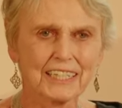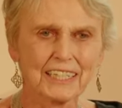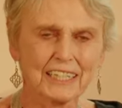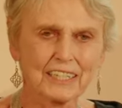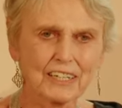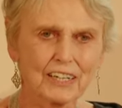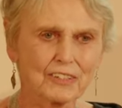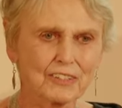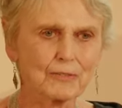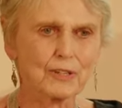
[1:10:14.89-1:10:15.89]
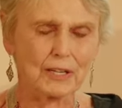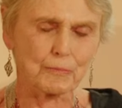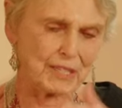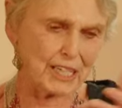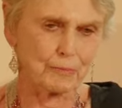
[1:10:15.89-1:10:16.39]
And then it
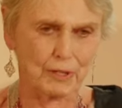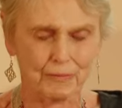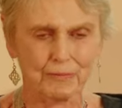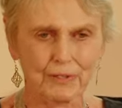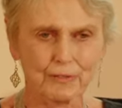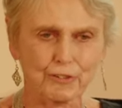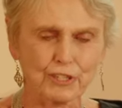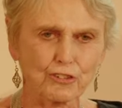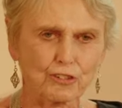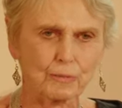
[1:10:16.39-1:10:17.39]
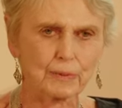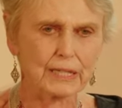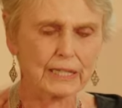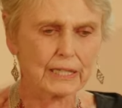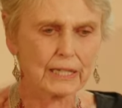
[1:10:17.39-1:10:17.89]
became a friendship
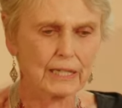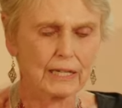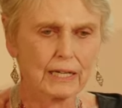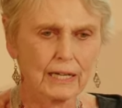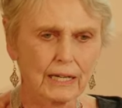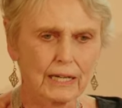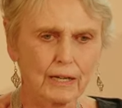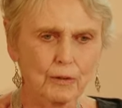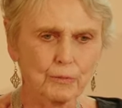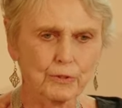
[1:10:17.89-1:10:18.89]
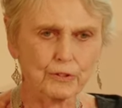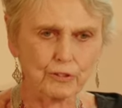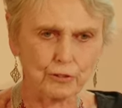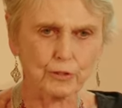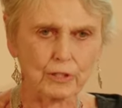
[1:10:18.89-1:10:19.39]
with the
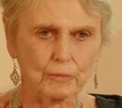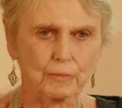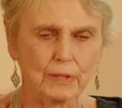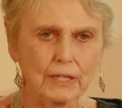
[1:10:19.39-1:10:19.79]
two of them.